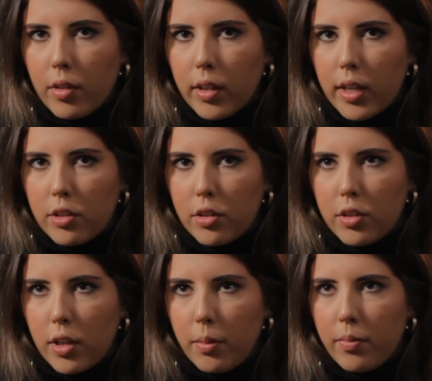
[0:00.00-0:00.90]

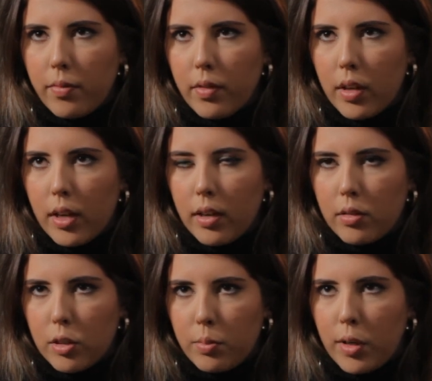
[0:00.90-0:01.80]
relationship,
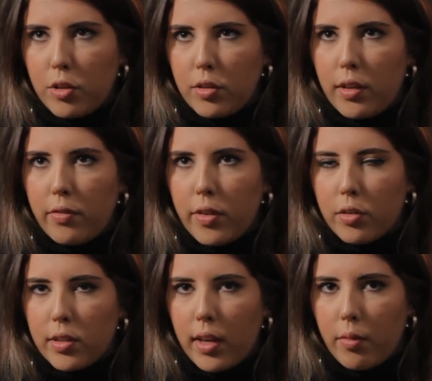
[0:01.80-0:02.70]
spiritually, it
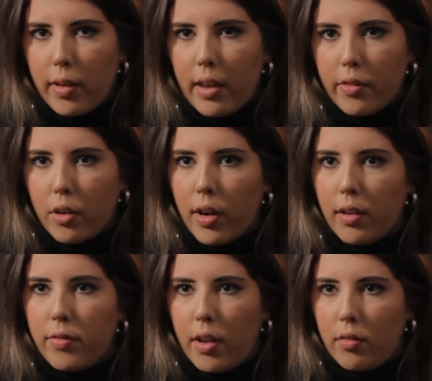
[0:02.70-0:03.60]
feels like we have a
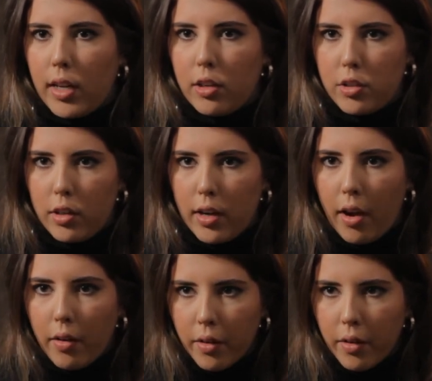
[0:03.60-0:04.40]
great foundation now.